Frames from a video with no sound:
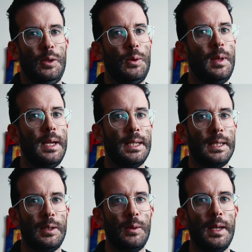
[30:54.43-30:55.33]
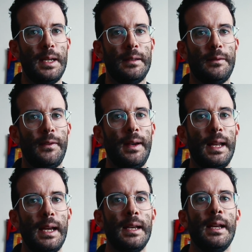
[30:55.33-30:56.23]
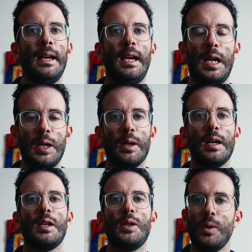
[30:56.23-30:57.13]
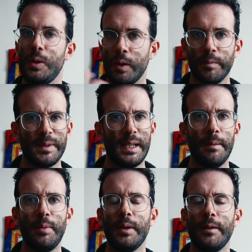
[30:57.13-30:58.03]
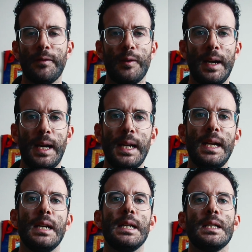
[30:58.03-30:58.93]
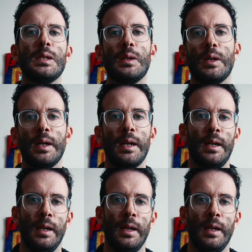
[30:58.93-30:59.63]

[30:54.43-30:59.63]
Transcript: to this feeling in order to keep looking for ideas or